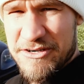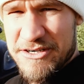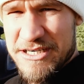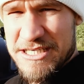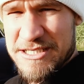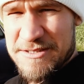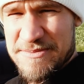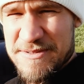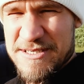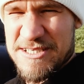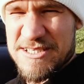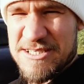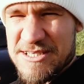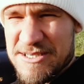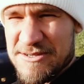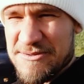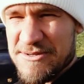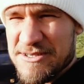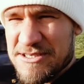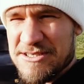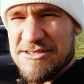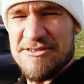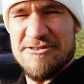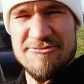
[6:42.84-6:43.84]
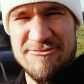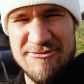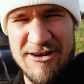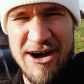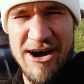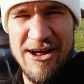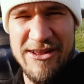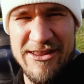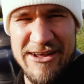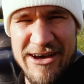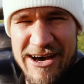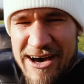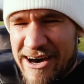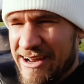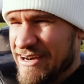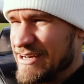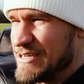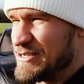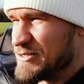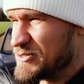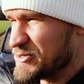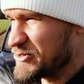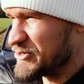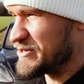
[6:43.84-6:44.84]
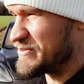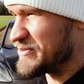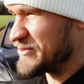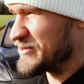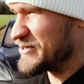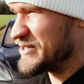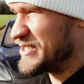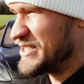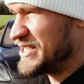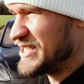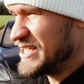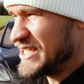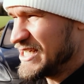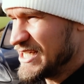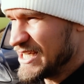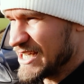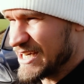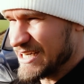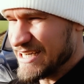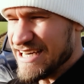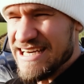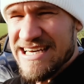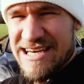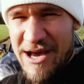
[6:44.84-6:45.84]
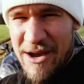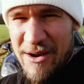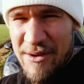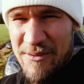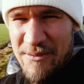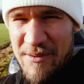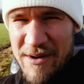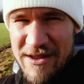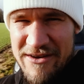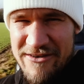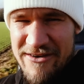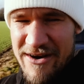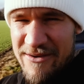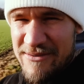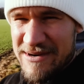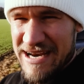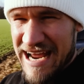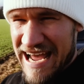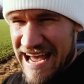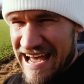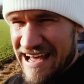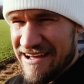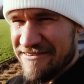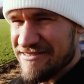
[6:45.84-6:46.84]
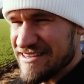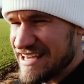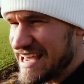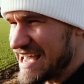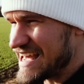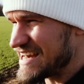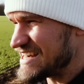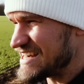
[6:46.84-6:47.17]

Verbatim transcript: Christmas that was rather unenjoyable. And I didn't know whether I would have the